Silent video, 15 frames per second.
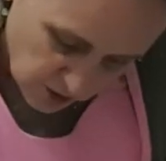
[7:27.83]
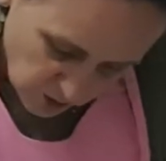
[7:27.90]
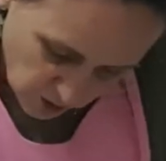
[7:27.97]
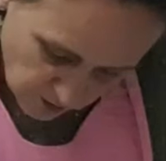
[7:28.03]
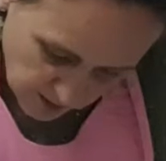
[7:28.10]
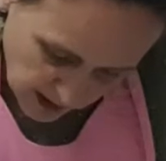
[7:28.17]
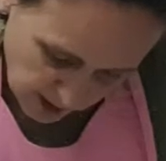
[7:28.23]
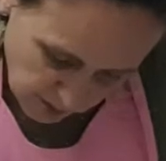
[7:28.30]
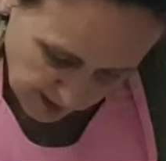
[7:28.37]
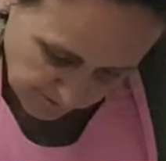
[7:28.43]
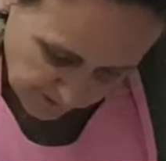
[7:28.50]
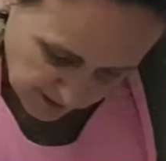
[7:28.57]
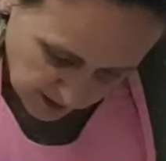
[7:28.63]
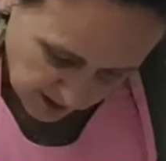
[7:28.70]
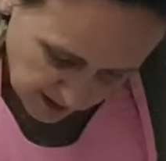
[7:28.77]
Normally we
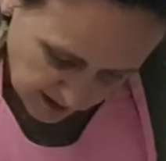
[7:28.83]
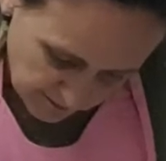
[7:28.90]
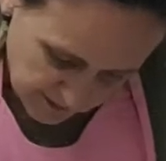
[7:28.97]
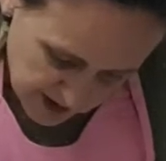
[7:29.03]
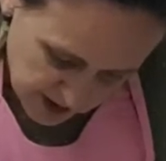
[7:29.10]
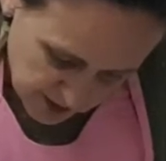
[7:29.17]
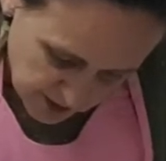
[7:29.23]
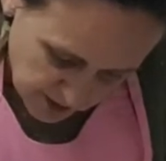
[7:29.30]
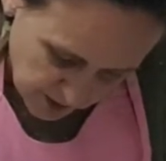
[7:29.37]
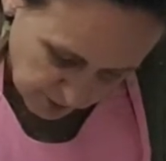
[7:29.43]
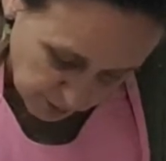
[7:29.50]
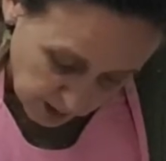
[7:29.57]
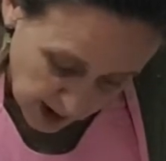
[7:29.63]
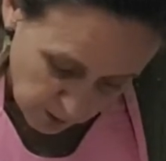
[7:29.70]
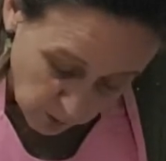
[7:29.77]
fill up to
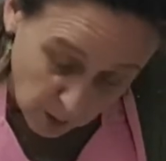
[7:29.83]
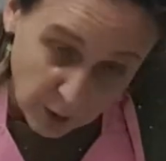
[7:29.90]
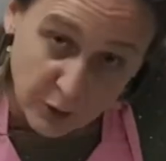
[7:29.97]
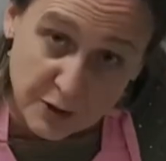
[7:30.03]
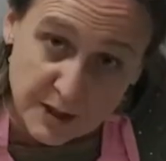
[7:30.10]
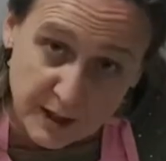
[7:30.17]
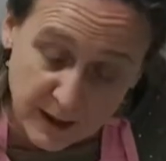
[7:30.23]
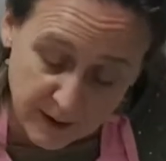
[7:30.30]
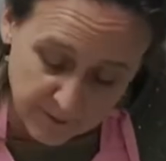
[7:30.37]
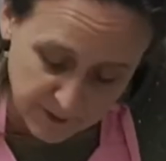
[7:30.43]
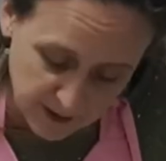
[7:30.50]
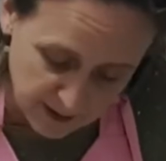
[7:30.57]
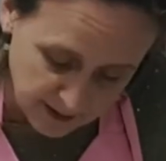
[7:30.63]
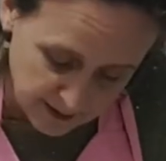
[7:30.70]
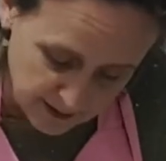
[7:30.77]
3/4 of
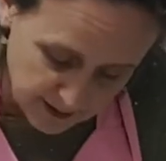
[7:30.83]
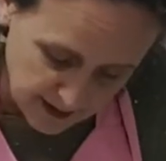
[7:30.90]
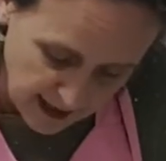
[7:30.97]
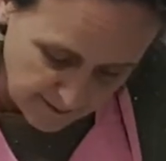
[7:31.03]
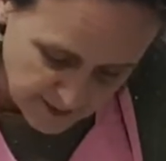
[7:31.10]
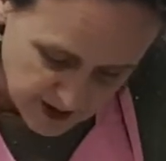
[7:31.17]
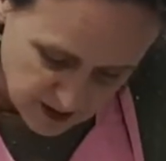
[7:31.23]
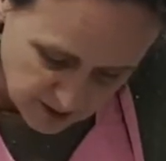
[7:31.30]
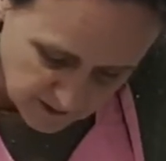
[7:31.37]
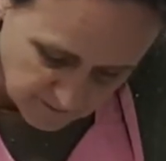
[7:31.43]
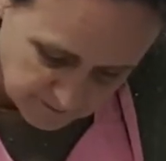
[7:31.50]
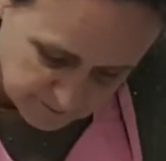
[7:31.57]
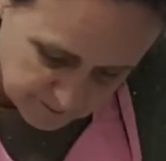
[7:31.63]
the capsule.